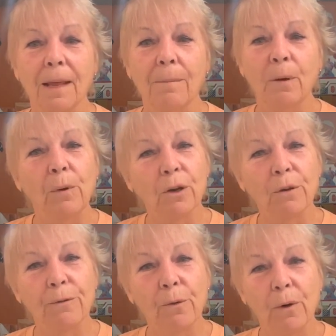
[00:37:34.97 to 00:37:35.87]
we'll go
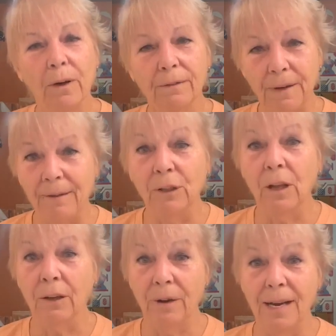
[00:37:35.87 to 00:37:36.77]
for 5
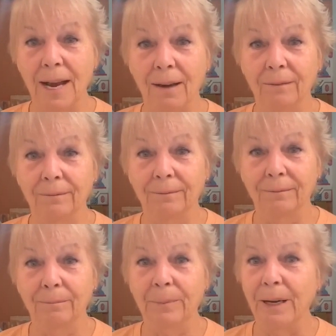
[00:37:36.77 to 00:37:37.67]
o'clock right now,
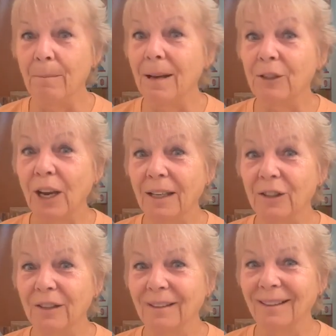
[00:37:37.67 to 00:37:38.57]
but it might
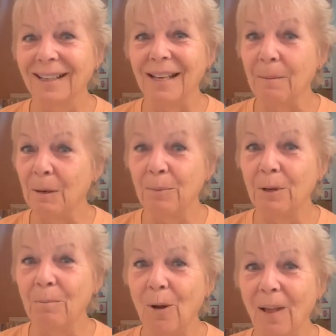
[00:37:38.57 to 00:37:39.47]
change, because I'm going to put a
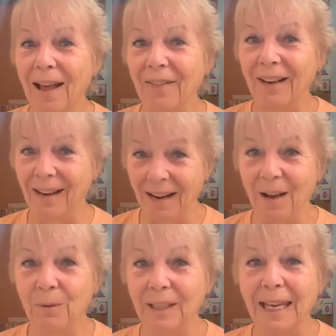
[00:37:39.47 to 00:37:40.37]
poll out there, and I
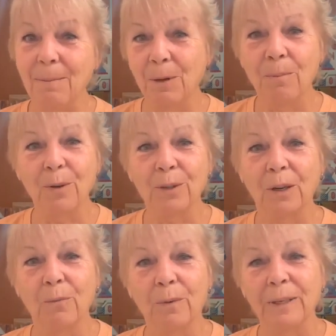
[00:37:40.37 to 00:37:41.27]
will keep you posted
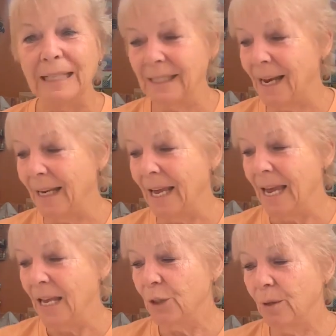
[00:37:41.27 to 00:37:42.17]
on what we decide.
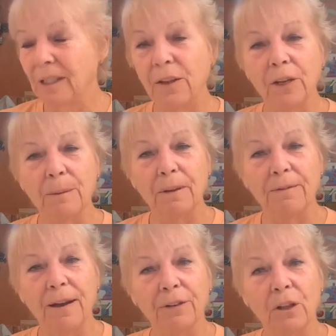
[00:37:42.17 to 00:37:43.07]
So it's either going to be
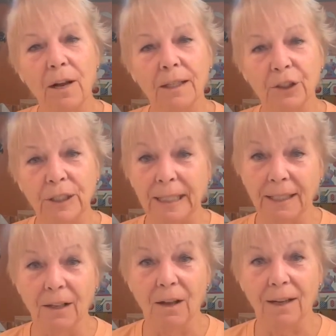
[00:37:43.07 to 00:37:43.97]
5 o'clock or 6
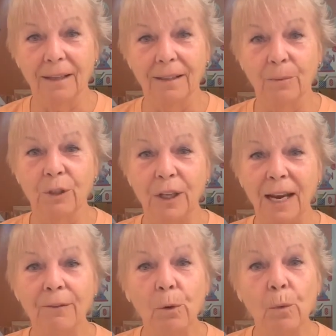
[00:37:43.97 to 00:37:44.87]
o'clock,
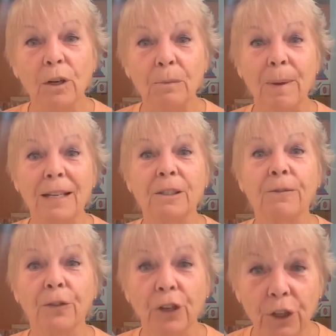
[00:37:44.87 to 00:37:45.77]
whichever works best
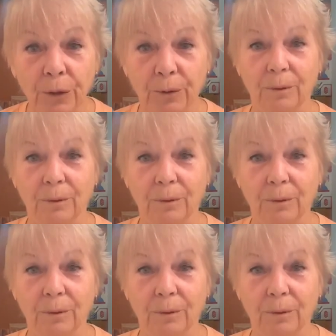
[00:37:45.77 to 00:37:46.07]
for you.